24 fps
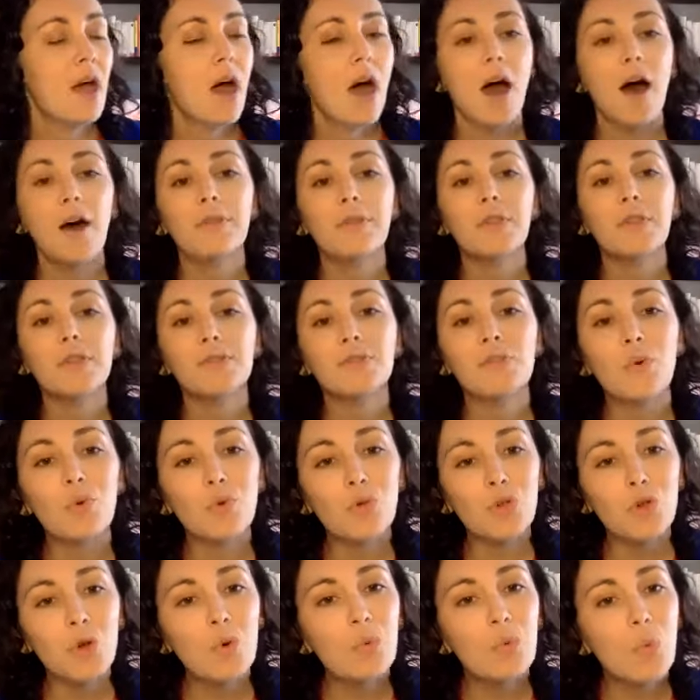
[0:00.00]
On the
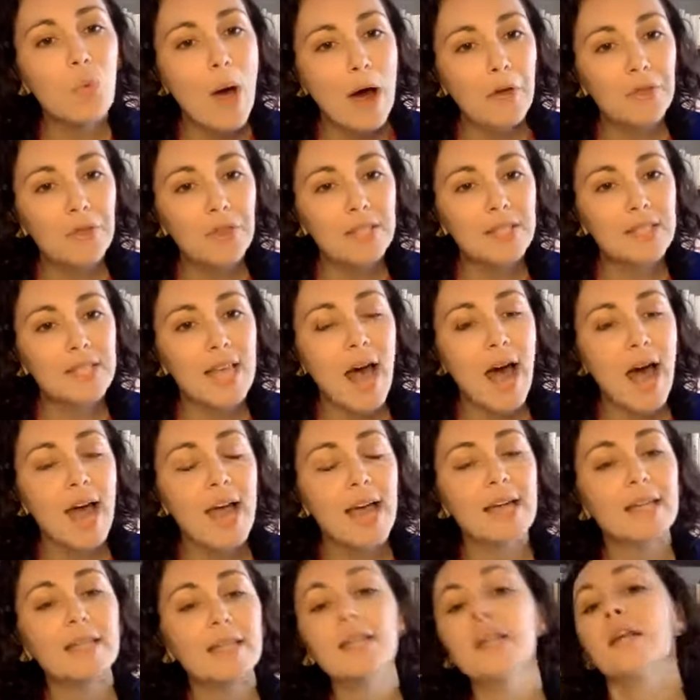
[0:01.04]
social wealth
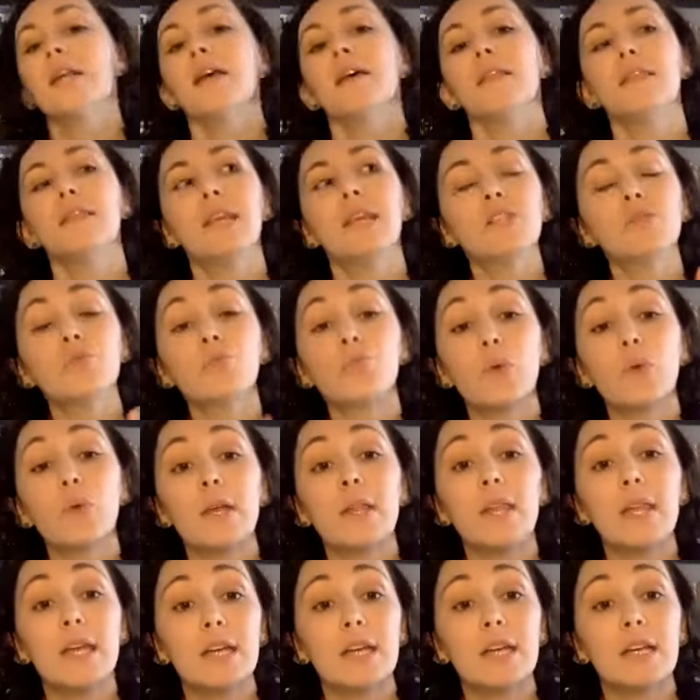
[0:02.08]
side, this
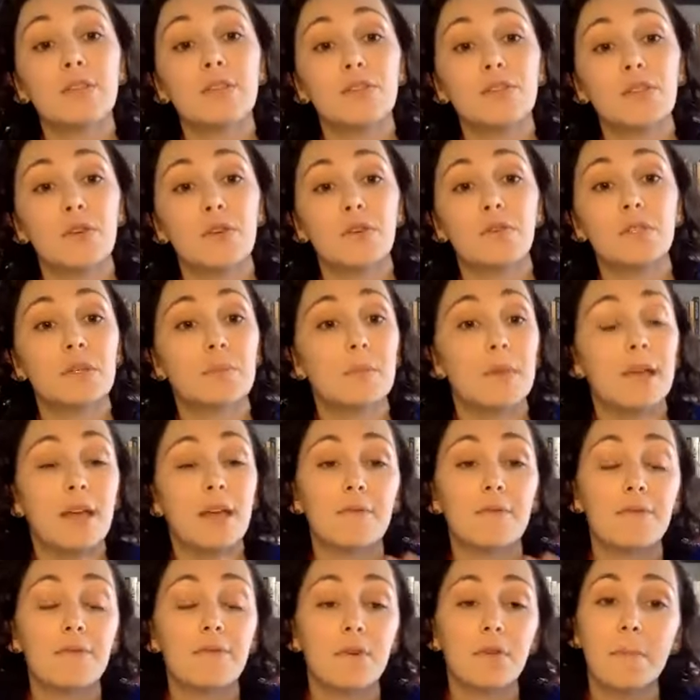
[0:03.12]
really concerns
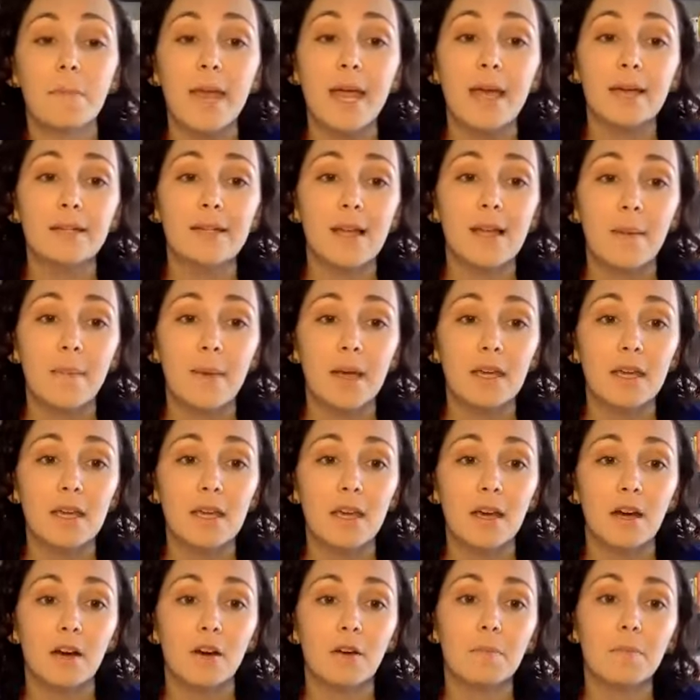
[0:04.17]
me for the pandemic
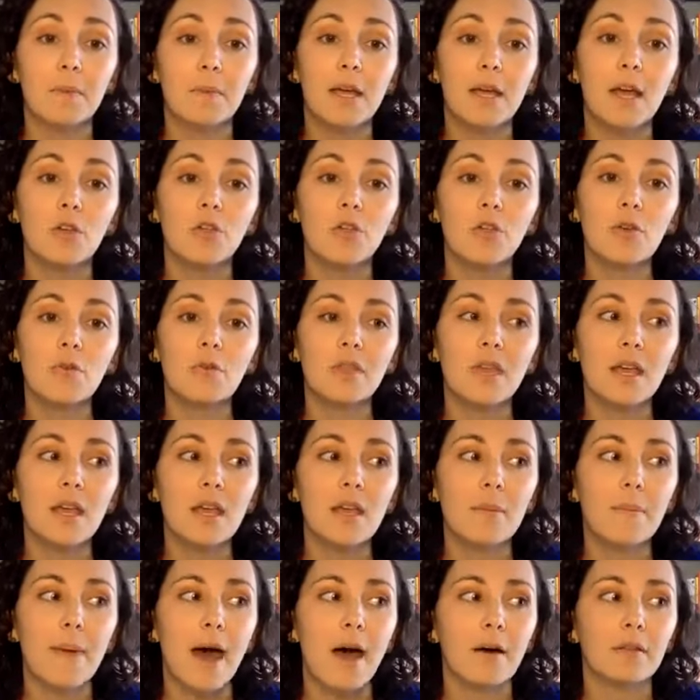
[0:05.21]
year, because you think
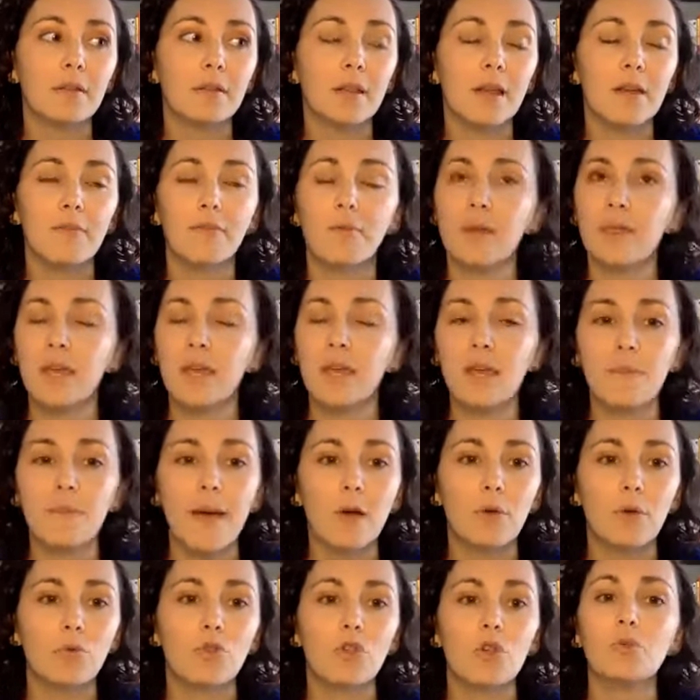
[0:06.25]
about, if we think
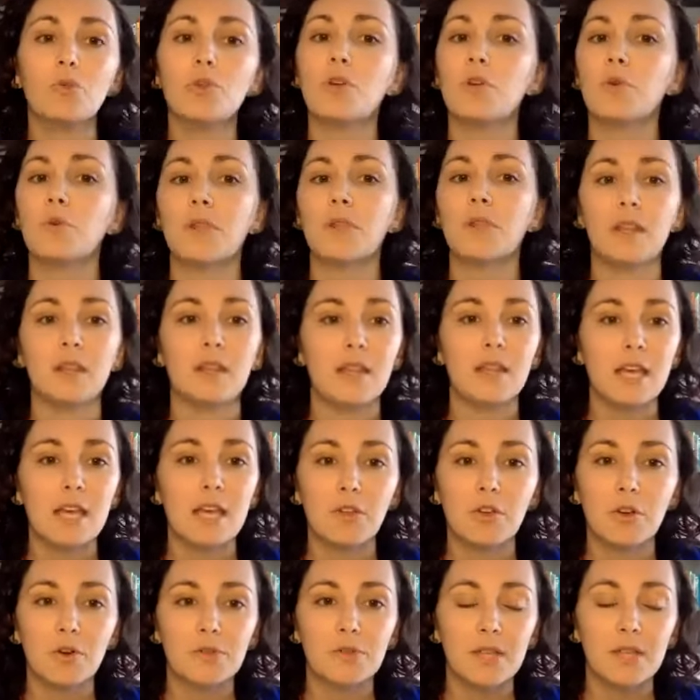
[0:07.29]
about juniors and
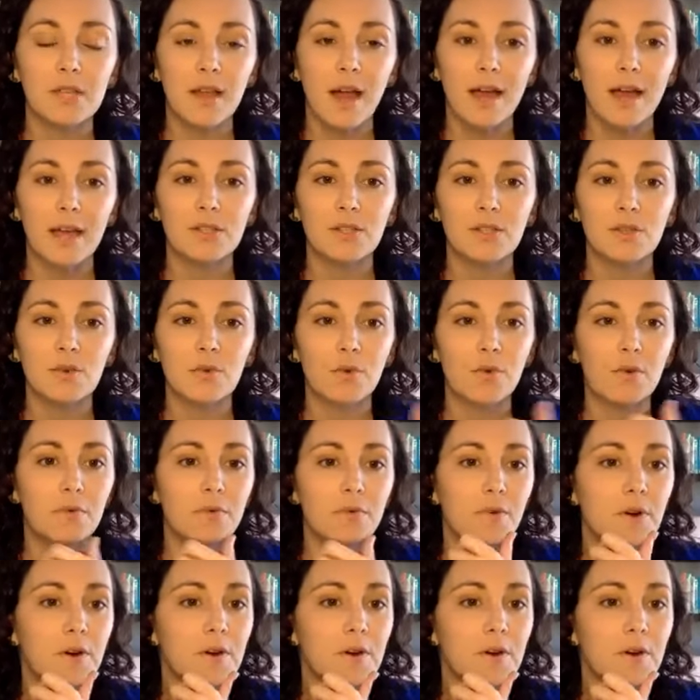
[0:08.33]
seniors in high school, for